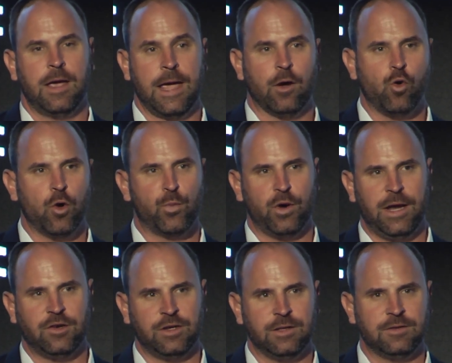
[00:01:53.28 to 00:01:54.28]
And
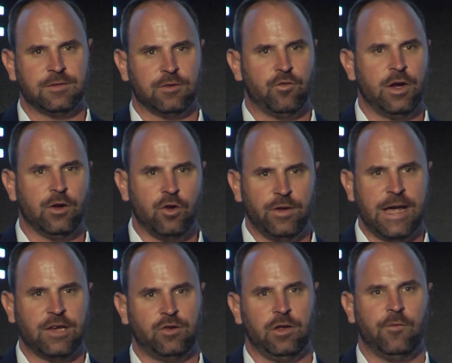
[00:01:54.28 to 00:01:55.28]
corporations, critical
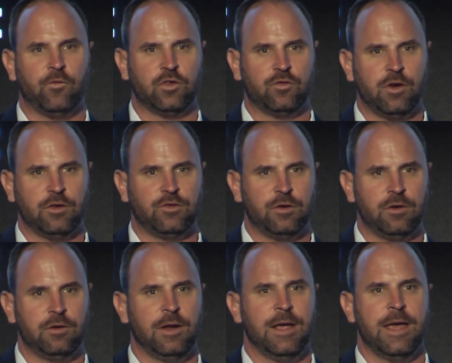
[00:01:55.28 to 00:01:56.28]
national
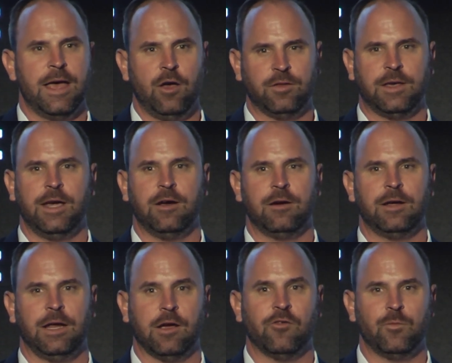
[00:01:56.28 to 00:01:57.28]
infrastructure,
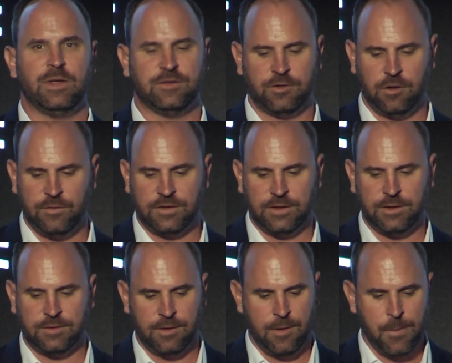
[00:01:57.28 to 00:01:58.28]
healthcare, and government
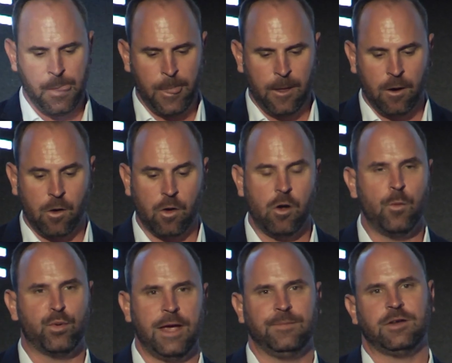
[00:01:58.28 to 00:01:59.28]
services are all
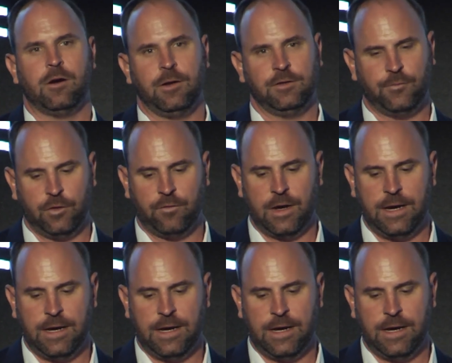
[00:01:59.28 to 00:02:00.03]
prime targets for threat